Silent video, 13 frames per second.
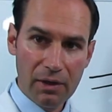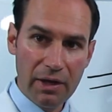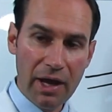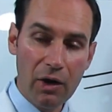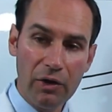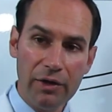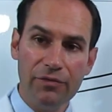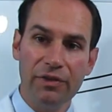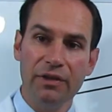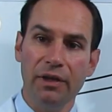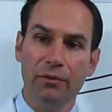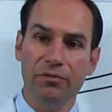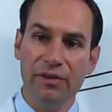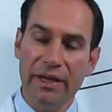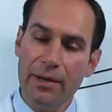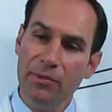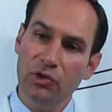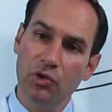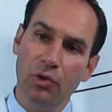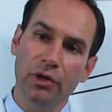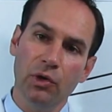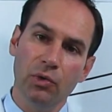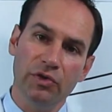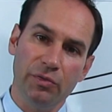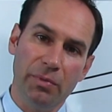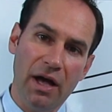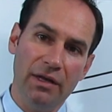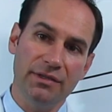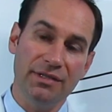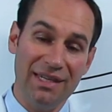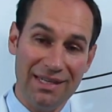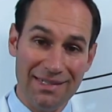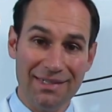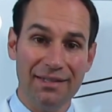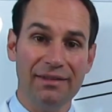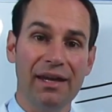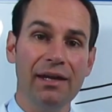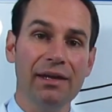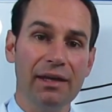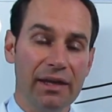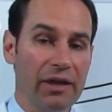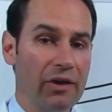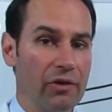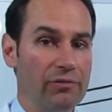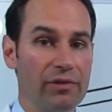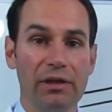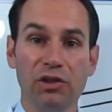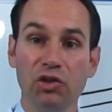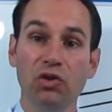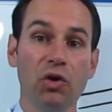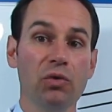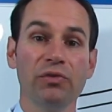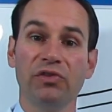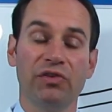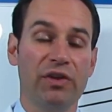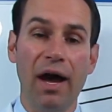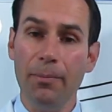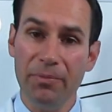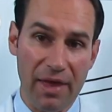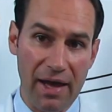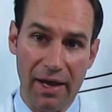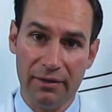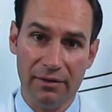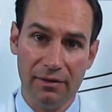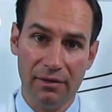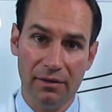Now, if the inflammatory response isn't taken care of and you don't stop that,